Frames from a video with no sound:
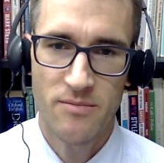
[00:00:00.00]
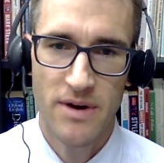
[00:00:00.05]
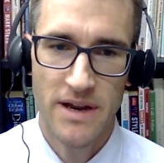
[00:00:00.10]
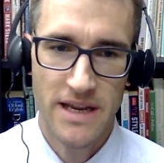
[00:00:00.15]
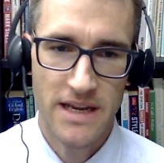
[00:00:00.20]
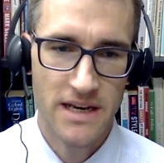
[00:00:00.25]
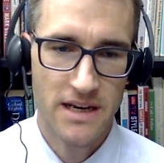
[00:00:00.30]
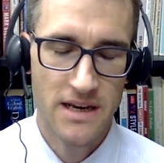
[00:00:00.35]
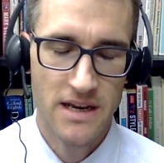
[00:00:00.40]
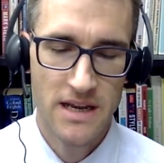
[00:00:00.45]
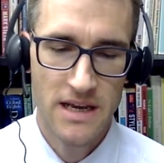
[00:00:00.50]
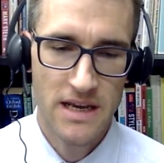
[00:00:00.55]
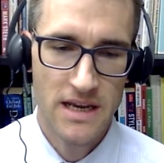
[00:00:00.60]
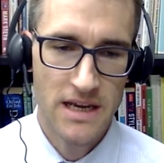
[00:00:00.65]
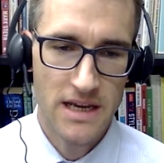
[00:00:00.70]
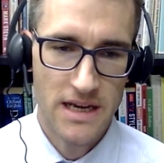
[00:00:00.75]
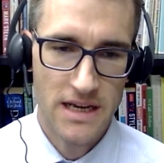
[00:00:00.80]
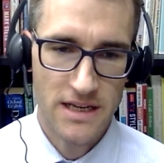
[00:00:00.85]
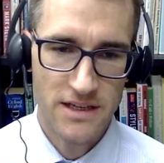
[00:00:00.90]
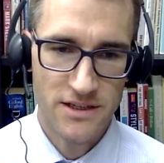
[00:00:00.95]
but in
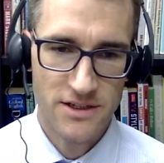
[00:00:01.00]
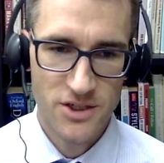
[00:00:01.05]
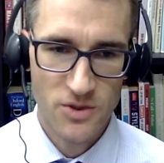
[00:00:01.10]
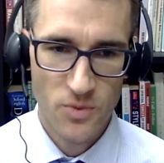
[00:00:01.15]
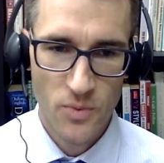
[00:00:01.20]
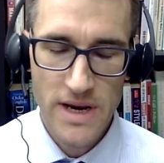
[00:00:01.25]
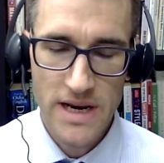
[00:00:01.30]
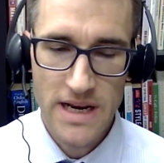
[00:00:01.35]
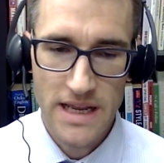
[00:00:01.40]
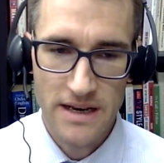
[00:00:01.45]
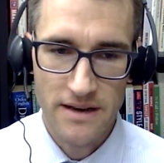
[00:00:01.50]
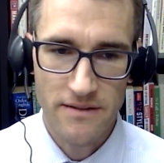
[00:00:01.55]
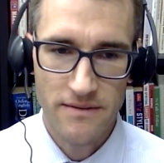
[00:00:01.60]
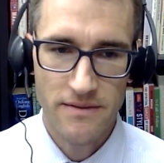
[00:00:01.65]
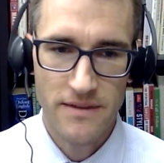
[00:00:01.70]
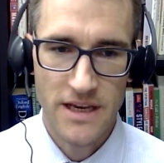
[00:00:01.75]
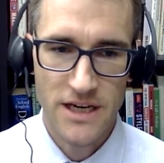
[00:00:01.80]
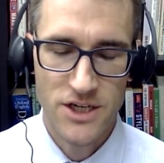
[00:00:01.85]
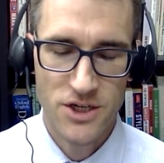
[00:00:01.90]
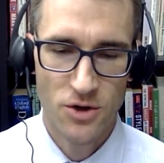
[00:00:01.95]
Sweden,
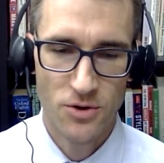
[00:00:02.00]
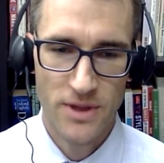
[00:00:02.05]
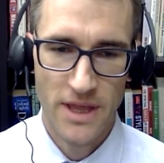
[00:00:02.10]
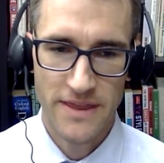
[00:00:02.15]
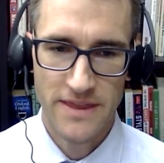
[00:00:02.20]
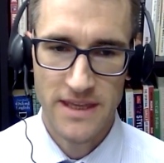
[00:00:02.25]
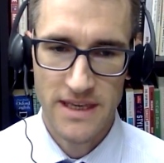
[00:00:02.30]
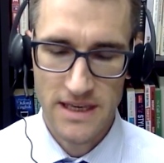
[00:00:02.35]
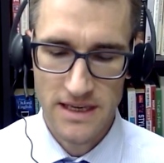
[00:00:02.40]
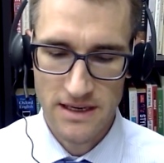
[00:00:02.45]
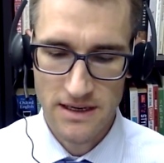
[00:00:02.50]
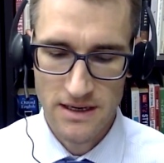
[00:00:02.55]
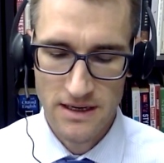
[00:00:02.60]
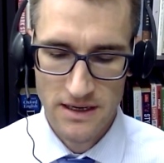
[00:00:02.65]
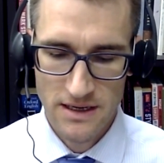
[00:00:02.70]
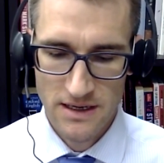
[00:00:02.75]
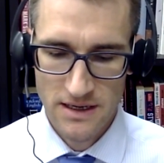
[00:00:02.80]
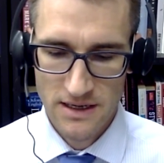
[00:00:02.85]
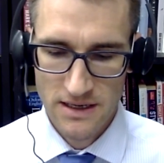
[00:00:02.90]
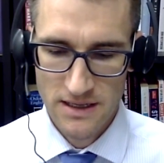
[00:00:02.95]
they showed that the
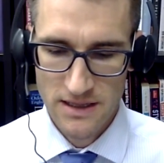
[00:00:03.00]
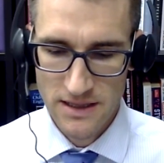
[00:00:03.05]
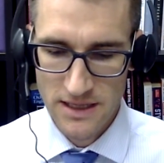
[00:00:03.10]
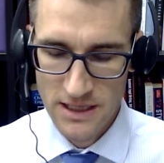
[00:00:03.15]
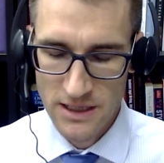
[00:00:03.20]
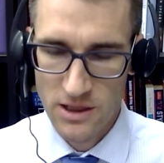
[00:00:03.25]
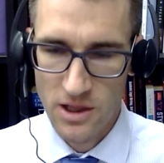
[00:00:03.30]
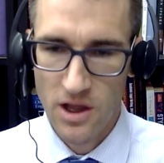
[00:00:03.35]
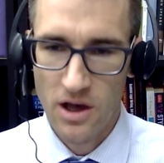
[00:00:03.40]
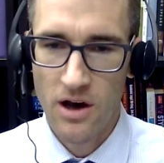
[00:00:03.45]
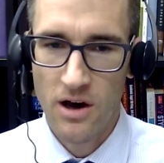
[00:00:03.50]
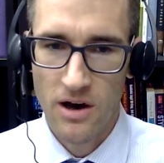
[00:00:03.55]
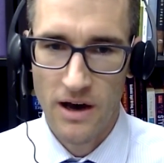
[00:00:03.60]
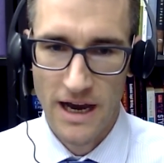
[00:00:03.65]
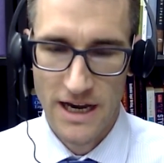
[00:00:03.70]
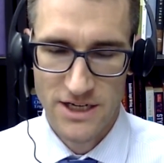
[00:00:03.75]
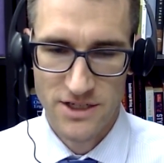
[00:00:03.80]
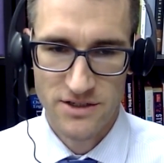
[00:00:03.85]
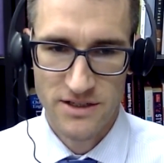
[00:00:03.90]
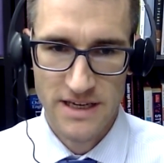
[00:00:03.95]
law
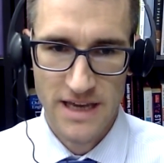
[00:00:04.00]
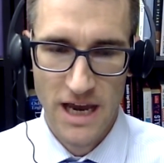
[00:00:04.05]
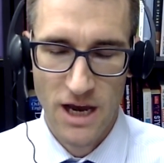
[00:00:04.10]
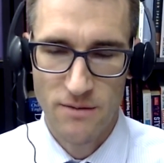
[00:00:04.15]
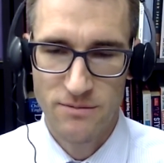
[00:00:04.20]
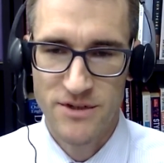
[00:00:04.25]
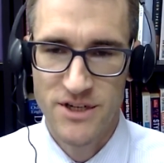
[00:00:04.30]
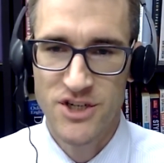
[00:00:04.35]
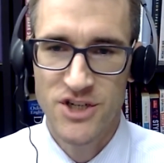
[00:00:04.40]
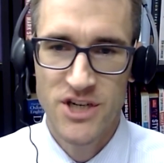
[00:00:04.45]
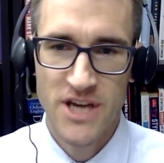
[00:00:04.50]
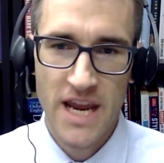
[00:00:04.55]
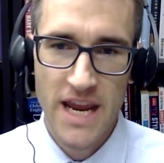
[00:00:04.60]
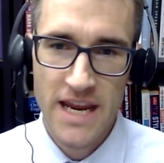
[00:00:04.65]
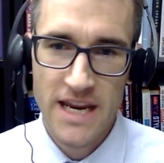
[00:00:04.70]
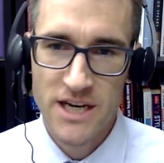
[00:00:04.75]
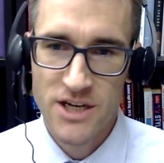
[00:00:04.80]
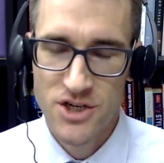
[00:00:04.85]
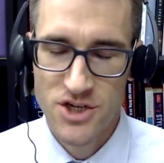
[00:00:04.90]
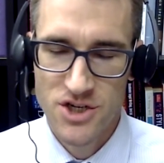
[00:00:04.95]
actually helped to
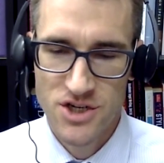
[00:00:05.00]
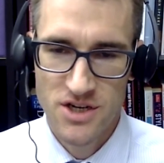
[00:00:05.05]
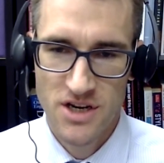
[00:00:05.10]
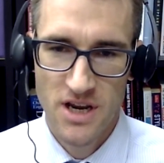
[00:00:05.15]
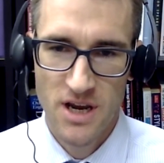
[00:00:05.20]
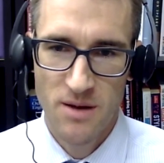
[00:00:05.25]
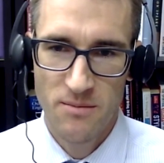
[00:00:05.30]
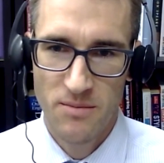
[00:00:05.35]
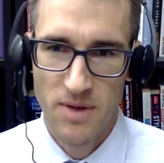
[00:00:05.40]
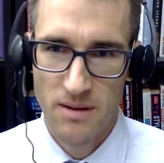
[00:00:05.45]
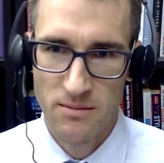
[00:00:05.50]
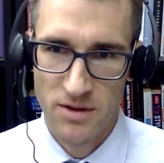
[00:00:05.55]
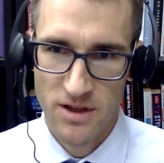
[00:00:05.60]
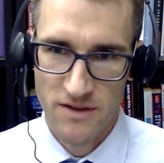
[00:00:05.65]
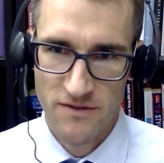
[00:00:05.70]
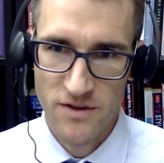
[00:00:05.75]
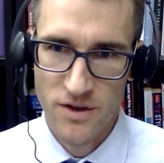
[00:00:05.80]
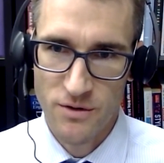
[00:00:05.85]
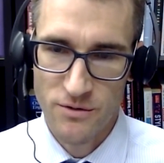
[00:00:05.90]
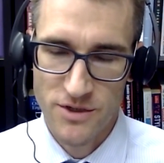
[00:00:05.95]
change public
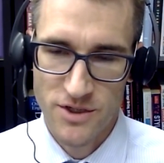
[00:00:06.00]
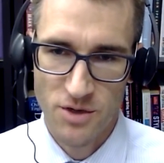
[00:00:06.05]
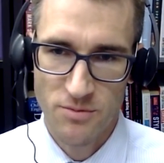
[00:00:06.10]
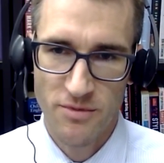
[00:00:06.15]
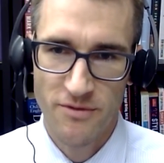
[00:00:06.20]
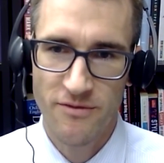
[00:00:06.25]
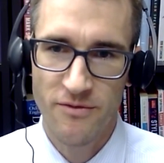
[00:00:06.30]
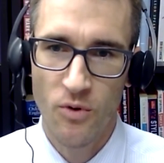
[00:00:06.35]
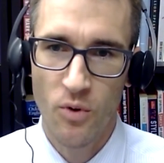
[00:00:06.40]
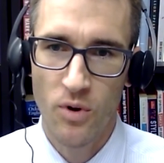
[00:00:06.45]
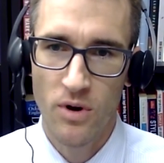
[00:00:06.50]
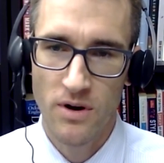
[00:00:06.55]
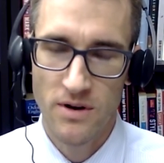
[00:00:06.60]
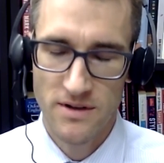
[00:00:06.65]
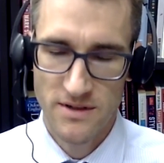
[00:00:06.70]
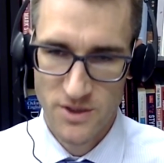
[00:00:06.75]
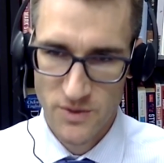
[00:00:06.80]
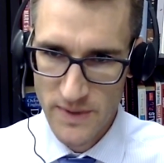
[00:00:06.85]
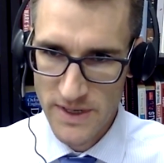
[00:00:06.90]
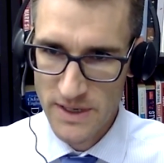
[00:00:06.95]
views. So before,
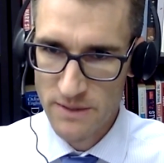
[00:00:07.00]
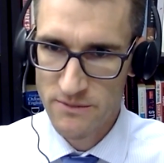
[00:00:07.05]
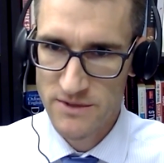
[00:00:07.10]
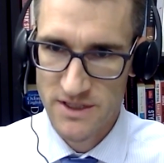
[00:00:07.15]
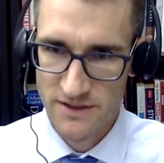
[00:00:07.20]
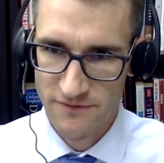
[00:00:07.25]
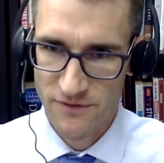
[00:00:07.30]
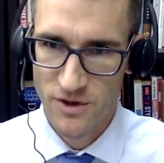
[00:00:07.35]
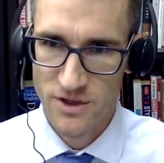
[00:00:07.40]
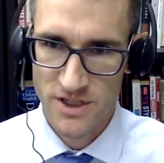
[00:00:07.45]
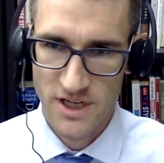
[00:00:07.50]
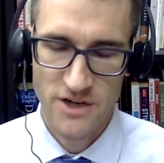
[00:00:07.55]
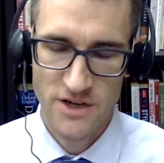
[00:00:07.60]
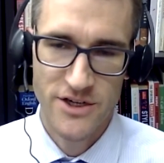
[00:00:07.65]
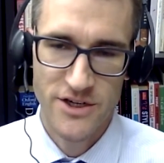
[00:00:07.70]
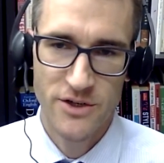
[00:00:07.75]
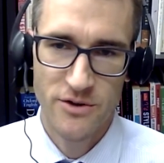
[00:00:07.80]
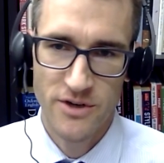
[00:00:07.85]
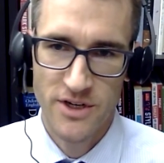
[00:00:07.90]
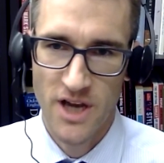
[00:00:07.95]
Sweden was the first country
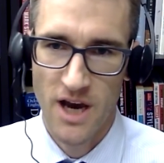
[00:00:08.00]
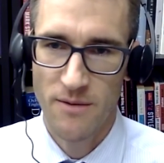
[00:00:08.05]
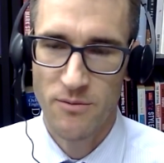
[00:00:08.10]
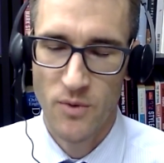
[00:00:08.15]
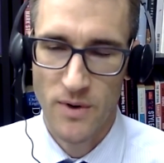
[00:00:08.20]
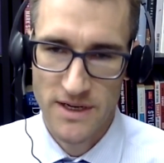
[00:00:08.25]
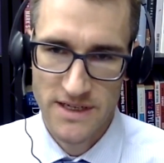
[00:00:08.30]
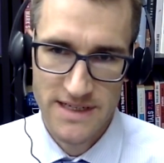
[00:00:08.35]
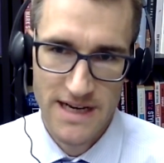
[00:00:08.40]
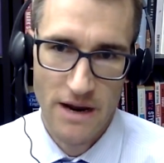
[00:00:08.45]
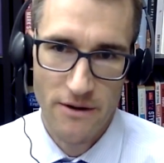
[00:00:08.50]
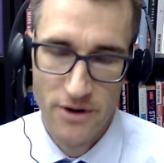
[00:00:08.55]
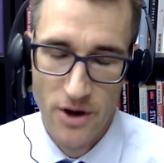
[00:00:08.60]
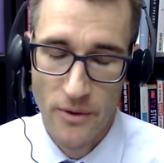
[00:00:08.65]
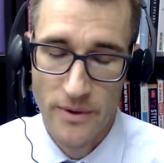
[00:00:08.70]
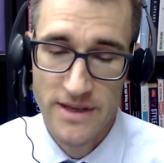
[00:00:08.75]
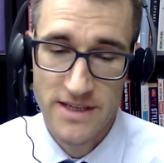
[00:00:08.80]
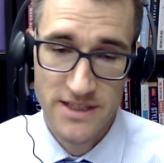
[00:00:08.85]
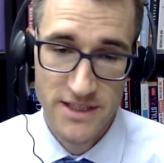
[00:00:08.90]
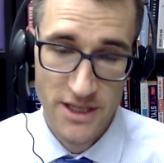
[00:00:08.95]
to adopt what is now
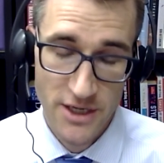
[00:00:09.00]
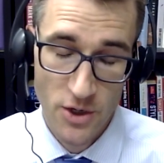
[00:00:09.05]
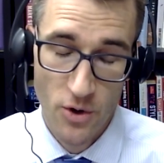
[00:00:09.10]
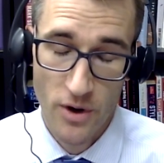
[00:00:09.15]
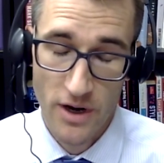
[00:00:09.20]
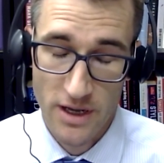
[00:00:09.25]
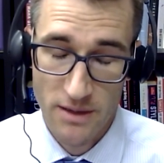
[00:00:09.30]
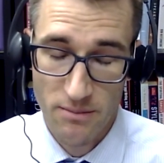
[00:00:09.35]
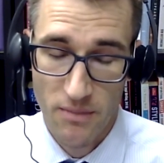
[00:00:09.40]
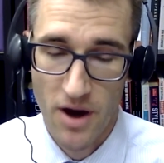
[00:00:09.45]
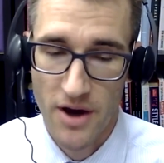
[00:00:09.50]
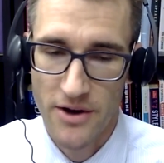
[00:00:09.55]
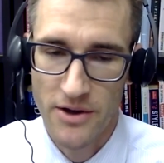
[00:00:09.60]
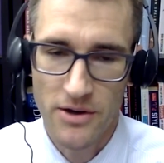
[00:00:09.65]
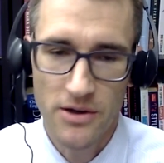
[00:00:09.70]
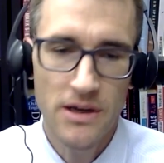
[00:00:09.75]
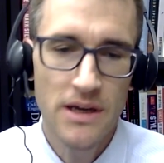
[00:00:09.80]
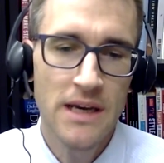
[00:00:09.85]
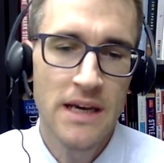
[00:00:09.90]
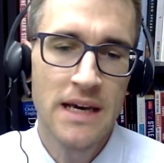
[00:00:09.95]
known as the Nordic
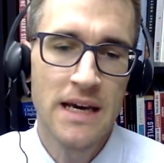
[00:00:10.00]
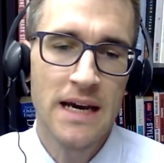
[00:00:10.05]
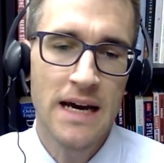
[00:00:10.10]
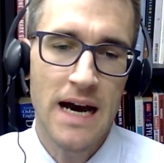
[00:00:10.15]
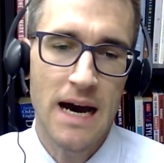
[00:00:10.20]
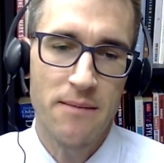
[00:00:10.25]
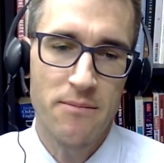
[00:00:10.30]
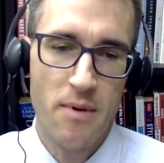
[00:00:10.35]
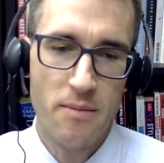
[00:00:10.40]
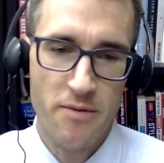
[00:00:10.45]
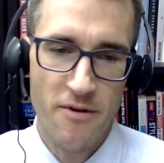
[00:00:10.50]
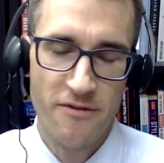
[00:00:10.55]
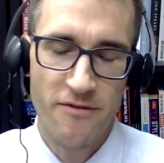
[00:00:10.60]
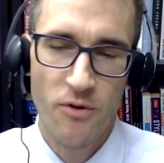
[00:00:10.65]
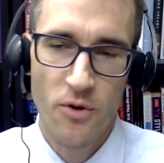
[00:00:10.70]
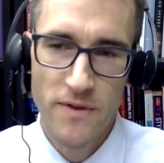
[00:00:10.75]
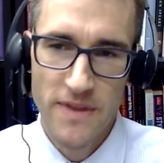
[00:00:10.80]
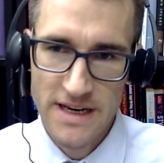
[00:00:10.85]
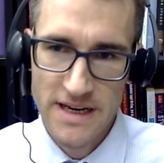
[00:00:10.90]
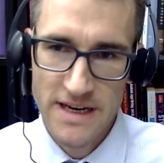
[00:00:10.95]
model. But before they